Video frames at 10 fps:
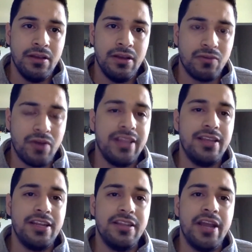And right
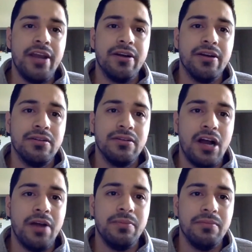then and there,
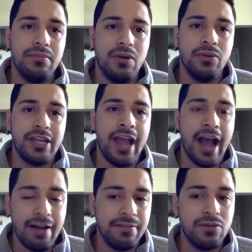I'm only
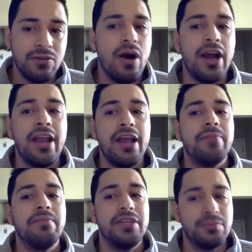half of who I
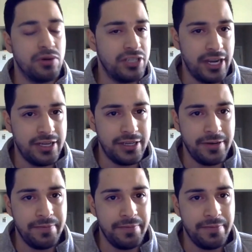am is protected.